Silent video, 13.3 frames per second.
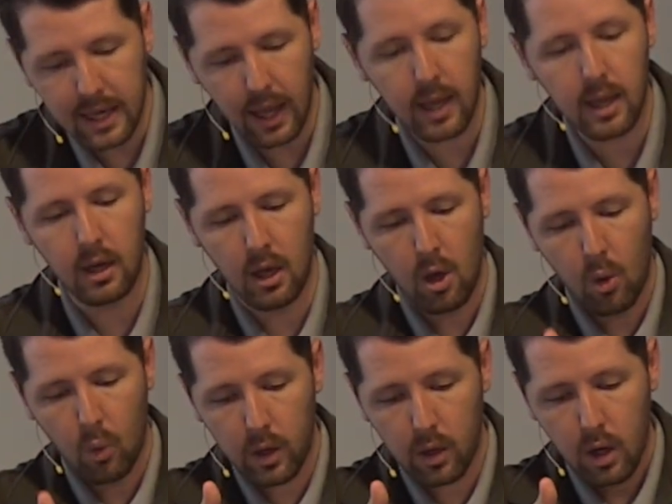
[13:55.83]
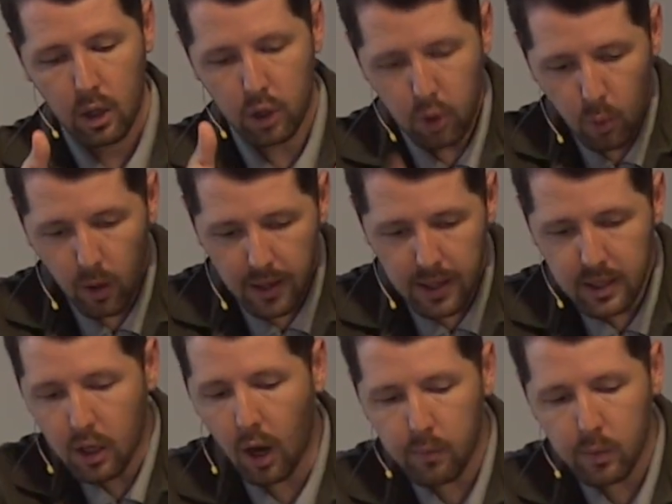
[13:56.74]
night where you are in
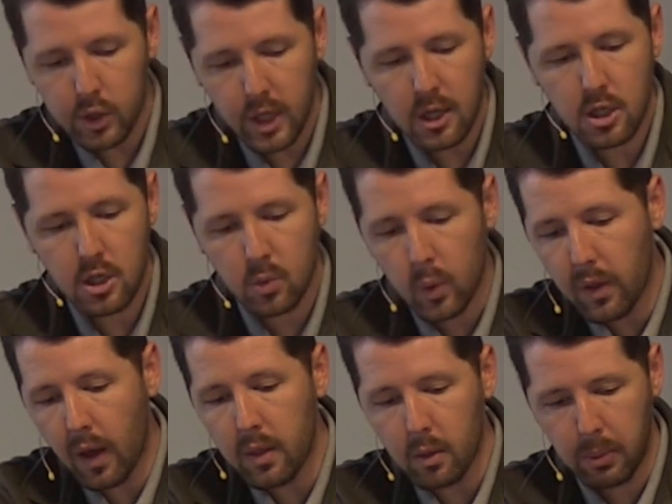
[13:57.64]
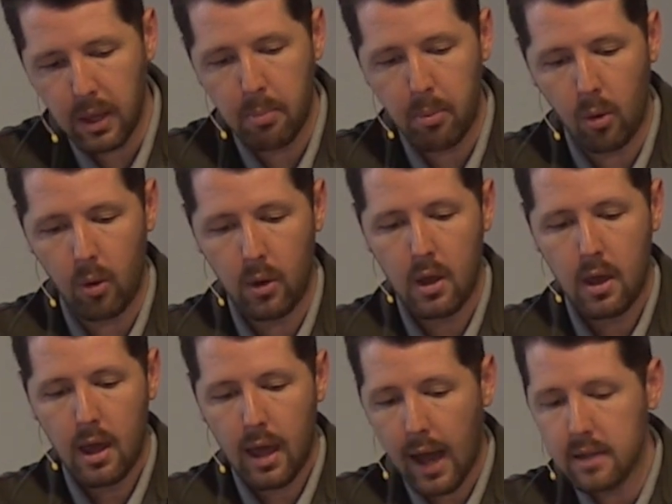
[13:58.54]
conversations with other people
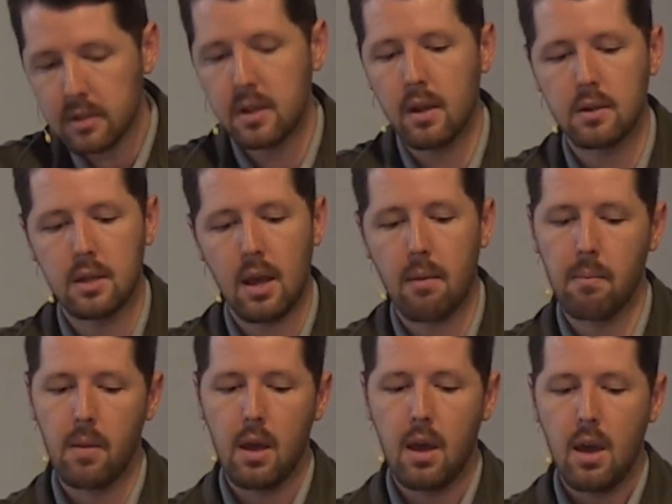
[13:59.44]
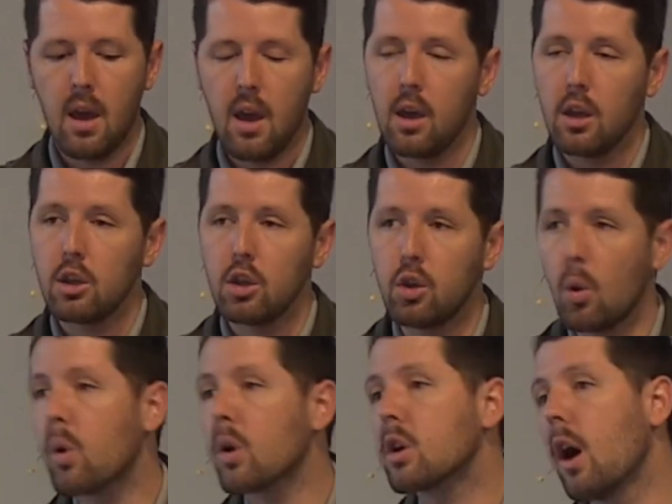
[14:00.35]
at CSM.
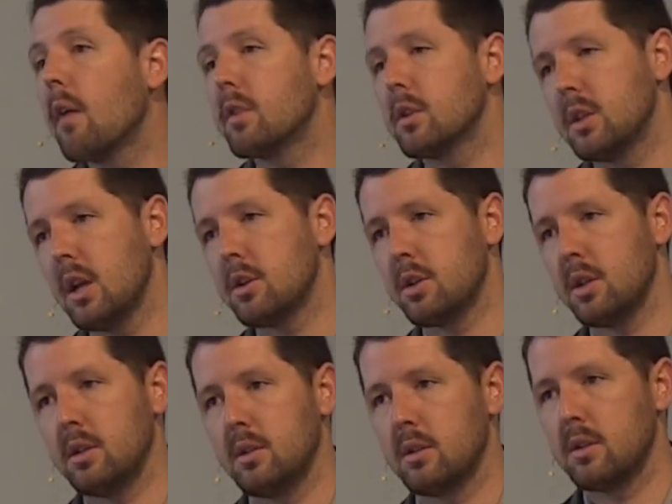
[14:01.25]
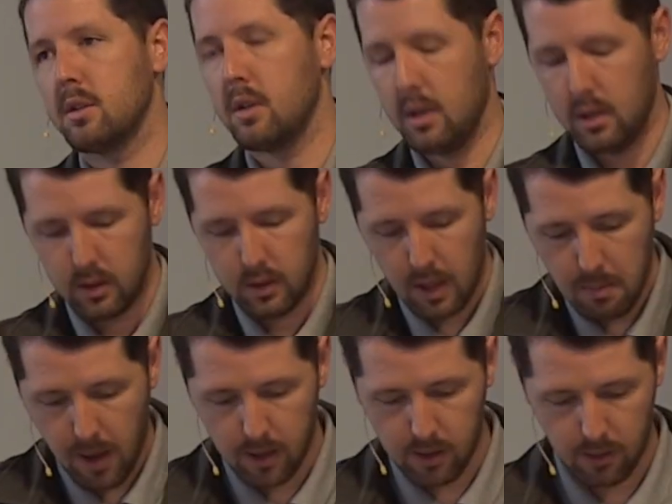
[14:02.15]
Your conversations, they
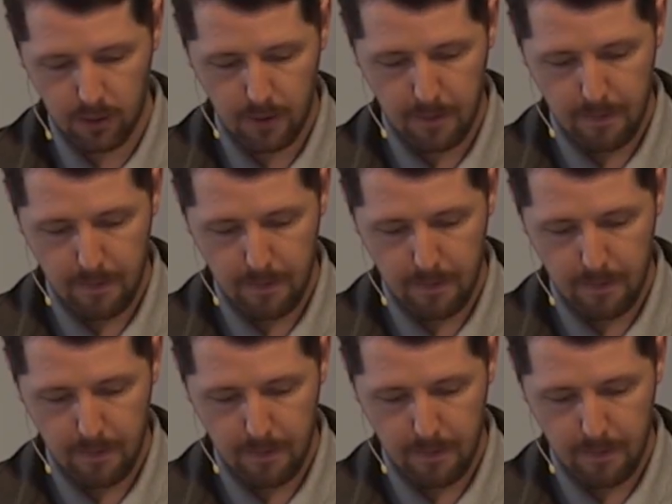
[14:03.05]
matter.